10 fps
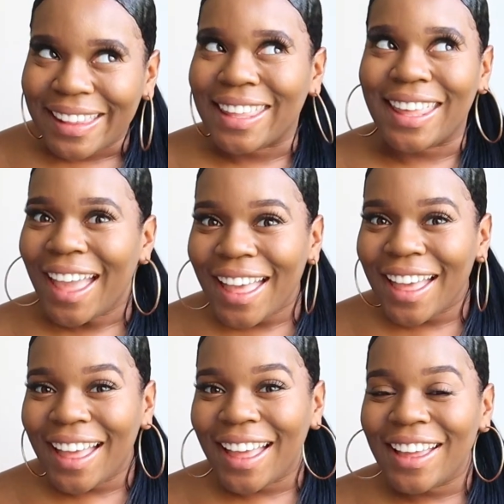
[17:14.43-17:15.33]

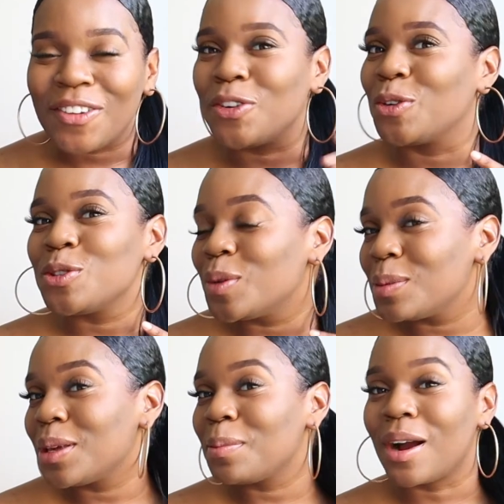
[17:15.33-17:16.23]
Yeah, don't you want
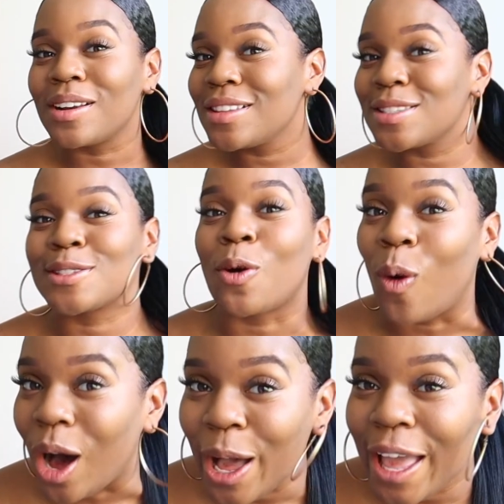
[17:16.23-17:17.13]
to be a part of the
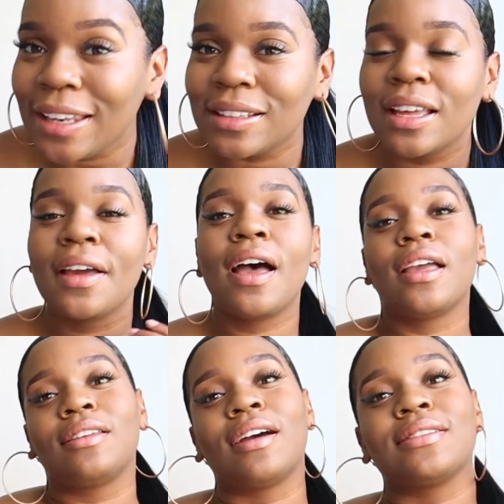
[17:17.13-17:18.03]
squad?
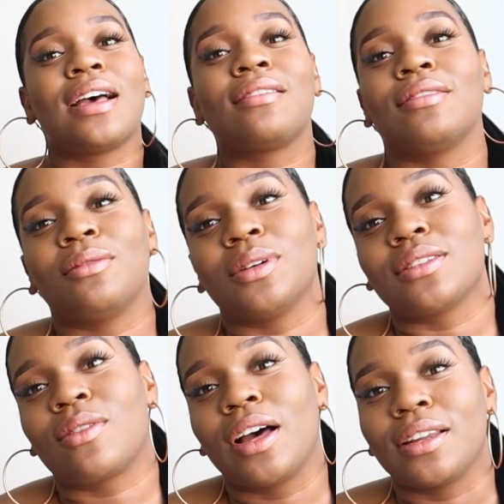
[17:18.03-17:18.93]
You guys, I don't know
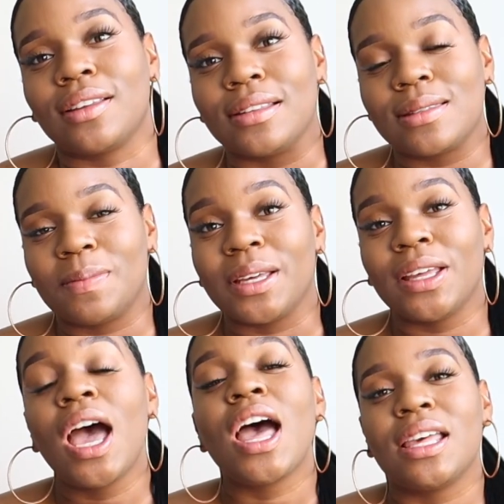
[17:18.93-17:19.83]
what squad it is,
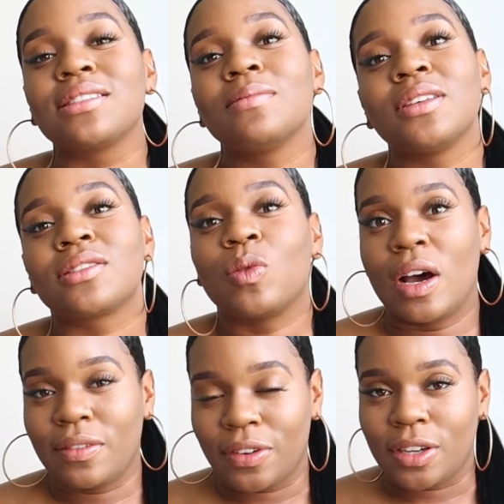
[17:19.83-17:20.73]
but it's gonna be a
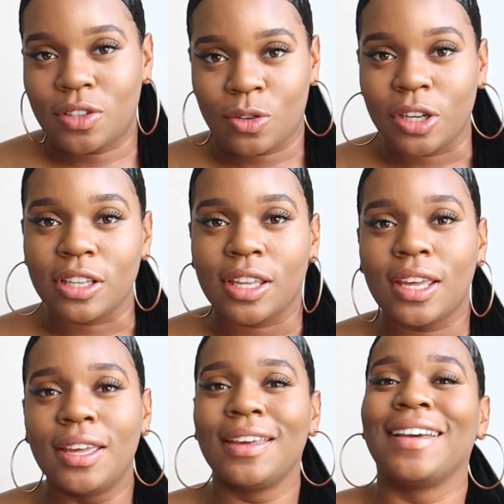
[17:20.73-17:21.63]
squad very
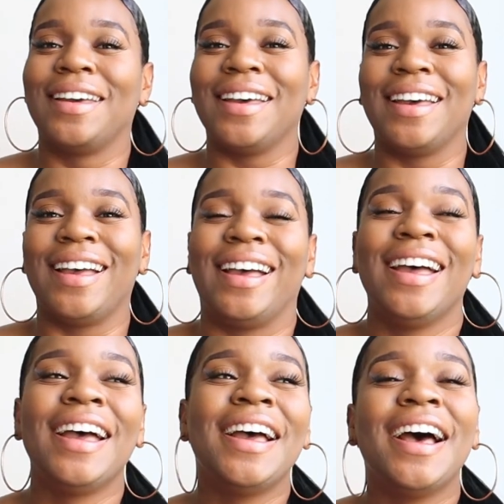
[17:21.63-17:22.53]
shortly.
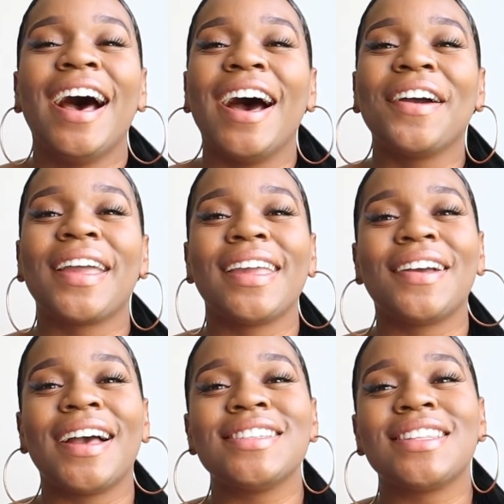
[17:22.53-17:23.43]
Okay, you
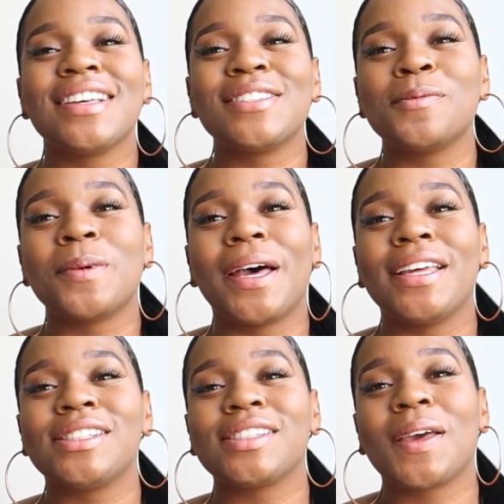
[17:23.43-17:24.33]
guys, thanks so
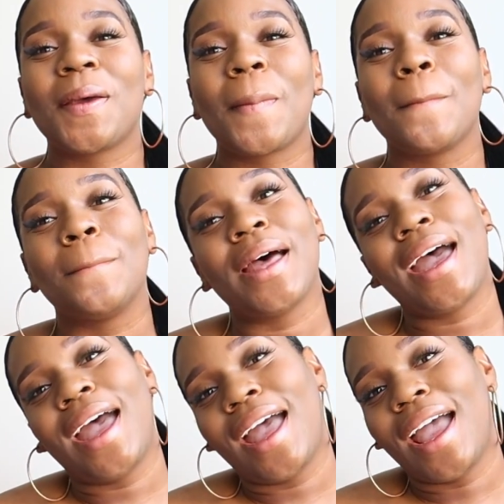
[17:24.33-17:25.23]
much.
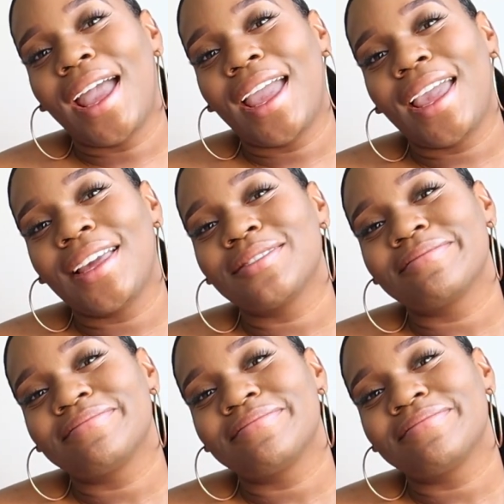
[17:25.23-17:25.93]
Bye.